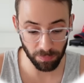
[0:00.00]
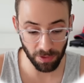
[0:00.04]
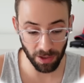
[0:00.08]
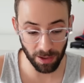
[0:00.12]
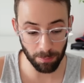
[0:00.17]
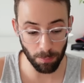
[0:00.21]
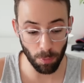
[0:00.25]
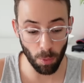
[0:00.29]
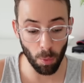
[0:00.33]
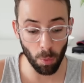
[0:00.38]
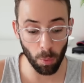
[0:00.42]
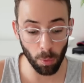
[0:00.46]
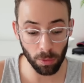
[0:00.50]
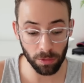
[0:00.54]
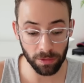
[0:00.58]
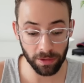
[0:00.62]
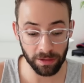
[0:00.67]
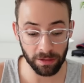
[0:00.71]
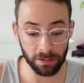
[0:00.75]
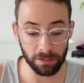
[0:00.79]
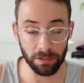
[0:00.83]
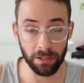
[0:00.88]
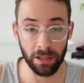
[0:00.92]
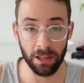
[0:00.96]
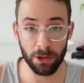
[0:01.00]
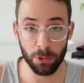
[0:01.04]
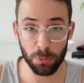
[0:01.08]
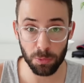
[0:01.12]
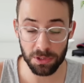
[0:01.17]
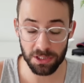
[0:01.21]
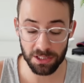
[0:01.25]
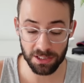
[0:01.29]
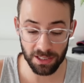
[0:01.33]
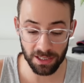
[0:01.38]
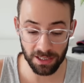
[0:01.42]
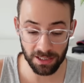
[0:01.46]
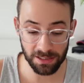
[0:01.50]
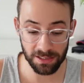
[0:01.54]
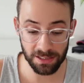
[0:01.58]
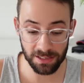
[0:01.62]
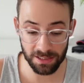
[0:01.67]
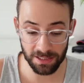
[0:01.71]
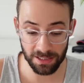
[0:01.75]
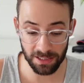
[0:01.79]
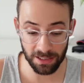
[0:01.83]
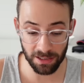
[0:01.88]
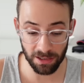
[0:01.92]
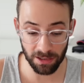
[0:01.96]
I'm holding liquid staked
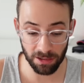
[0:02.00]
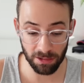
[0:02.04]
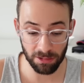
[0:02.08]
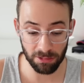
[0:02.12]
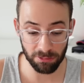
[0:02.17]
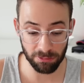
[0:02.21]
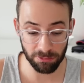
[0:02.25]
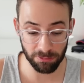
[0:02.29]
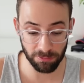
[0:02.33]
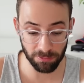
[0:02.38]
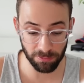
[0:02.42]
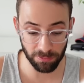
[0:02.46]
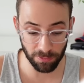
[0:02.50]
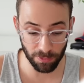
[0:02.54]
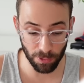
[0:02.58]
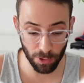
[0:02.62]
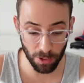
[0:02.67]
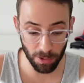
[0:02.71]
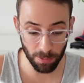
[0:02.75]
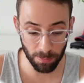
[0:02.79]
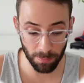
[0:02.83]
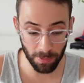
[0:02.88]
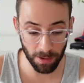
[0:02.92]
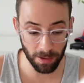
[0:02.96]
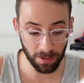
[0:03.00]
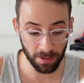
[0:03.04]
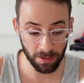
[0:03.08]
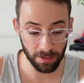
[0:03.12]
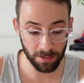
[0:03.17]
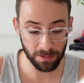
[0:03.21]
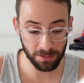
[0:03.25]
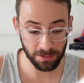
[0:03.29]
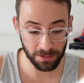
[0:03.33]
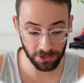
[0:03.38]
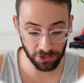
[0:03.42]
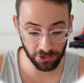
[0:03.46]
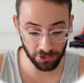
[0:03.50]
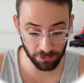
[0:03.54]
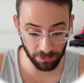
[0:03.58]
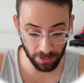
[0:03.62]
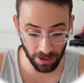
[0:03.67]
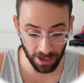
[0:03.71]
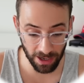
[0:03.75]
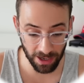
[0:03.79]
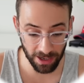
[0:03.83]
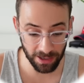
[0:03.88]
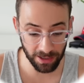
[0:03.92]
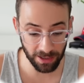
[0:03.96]
T I A from
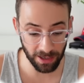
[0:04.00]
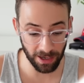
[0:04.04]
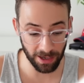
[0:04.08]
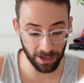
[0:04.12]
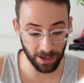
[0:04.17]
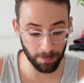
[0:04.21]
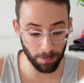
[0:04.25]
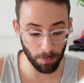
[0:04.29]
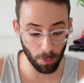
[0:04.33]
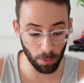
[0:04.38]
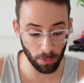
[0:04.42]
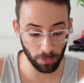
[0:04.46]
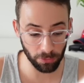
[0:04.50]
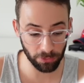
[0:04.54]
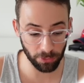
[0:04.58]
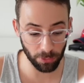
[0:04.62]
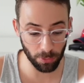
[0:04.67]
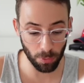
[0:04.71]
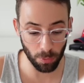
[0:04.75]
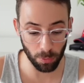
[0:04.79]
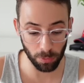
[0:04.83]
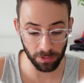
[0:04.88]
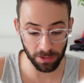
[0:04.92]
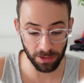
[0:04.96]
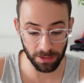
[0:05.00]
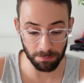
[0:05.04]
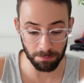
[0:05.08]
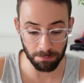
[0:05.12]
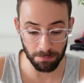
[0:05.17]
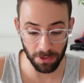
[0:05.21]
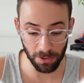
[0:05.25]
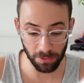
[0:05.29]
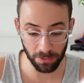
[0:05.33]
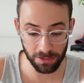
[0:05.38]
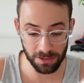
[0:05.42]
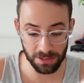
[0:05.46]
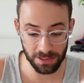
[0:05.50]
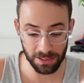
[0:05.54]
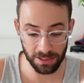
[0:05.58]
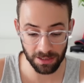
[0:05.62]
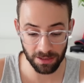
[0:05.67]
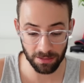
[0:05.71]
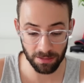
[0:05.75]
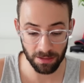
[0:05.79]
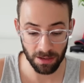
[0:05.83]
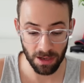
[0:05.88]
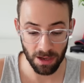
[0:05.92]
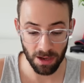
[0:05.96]
Stride, and I'm also holding Milk T
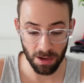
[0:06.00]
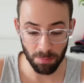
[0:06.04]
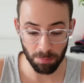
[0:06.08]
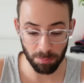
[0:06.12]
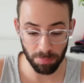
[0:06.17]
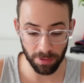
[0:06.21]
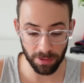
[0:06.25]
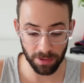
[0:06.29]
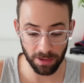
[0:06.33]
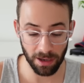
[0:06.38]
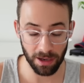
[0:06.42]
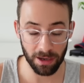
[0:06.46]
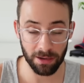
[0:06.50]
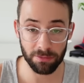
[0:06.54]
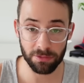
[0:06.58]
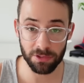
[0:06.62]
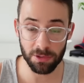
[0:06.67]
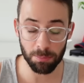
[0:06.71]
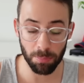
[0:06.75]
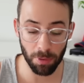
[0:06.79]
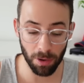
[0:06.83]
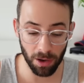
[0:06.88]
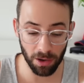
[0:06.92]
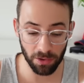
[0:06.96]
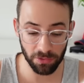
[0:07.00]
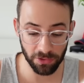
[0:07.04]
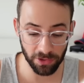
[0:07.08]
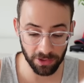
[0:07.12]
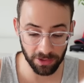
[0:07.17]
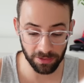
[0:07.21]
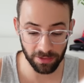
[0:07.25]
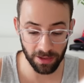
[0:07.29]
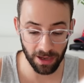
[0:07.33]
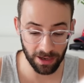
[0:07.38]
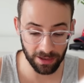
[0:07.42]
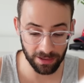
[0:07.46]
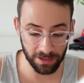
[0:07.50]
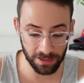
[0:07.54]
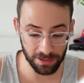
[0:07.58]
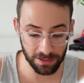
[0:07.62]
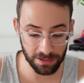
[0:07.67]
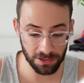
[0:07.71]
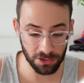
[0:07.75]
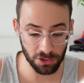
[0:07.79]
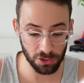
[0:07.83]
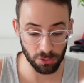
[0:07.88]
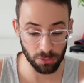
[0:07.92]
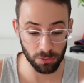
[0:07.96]
I A, but I've deposited that
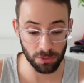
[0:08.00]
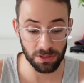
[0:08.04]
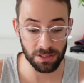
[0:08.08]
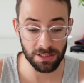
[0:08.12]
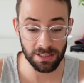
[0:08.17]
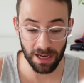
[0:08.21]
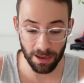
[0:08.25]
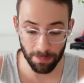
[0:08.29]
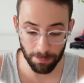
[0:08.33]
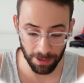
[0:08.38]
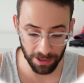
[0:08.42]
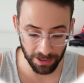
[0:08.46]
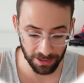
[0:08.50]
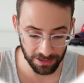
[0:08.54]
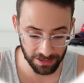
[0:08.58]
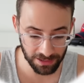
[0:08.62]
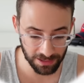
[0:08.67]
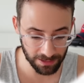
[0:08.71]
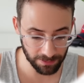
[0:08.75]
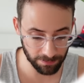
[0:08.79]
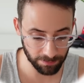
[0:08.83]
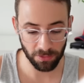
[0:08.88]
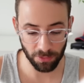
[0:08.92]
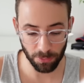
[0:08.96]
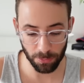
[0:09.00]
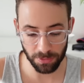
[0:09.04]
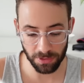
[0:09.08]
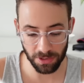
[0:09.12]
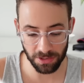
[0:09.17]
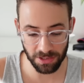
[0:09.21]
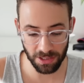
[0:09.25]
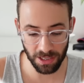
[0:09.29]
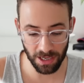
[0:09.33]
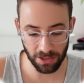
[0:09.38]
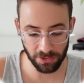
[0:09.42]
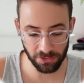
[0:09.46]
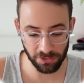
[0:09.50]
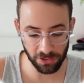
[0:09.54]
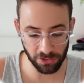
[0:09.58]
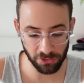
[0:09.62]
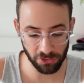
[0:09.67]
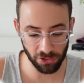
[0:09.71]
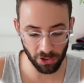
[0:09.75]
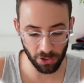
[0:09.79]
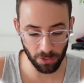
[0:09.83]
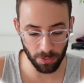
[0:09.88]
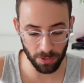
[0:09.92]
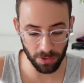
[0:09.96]
into Demex, so it doesn't actually
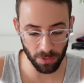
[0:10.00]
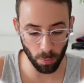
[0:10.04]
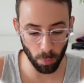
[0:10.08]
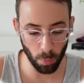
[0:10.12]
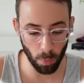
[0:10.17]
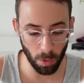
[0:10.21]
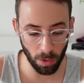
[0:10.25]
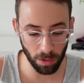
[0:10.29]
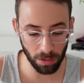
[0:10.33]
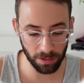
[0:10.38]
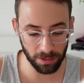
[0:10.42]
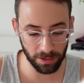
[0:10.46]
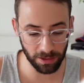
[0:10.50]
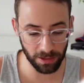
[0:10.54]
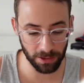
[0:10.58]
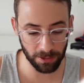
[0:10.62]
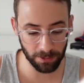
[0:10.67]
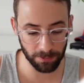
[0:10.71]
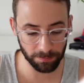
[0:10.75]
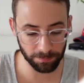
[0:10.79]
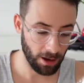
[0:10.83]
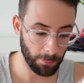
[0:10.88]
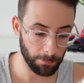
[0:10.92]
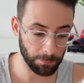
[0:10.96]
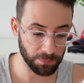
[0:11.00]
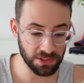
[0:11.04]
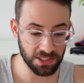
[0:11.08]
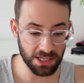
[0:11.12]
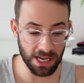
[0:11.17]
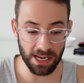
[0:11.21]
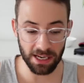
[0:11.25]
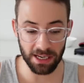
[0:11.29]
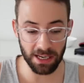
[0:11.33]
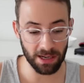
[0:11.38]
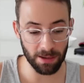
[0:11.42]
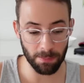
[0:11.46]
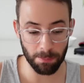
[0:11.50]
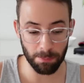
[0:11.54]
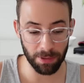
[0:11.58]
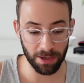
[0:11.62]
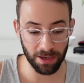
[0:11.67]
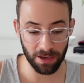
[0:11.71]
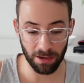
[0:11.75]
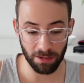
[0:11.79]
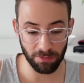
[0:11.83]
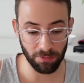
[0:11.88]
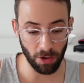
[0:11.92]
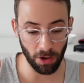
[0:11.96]
show in the wallet here. I'm staking a
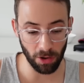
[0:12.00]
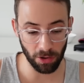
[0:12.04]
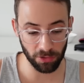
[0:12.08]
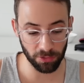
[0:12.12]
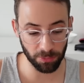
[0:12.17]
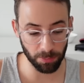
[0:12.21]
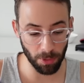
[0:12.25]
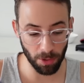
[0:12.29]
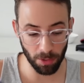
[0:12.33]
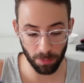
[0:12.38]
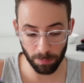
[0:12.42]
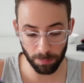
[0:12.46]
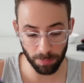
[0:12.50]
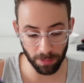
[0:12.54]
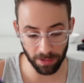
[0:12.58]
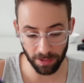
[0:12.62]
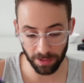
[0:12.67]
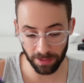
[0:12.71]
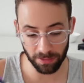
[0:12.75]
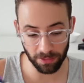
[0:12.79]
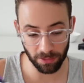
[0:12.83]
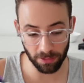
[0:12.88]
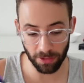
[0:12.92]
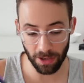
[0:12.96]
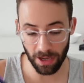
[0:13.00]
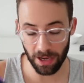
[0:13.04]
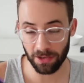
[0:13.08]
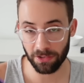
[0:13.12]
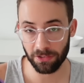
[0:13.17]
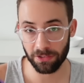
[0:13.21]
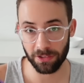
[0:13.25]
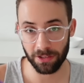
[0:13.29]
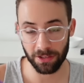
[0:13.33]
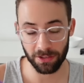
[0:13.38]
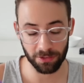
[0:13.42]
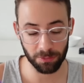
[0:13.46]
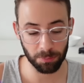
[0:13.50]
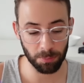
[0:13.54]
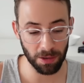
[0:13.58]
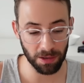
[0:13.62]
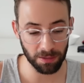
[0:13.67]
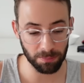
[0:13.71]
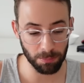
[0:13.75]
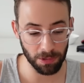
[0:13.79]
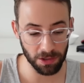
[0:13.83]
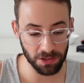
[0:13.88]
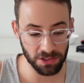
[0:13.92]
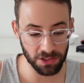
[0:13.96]
bit of Osmo, but I don't actually
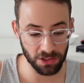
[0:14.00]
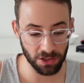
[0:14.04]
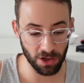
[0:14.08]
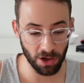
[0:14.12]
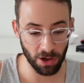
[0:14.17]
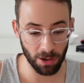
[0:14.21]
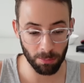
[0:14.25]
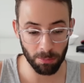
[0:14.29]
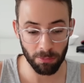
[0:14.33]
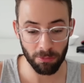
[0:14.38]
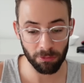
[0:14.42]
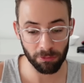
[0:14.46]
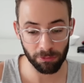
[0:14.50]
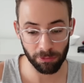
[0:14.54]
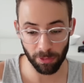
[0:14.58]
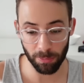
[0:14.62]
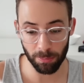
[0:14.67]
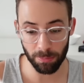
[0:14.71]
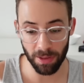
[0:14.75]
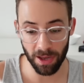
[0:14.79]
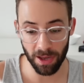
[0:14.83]
expect much to come from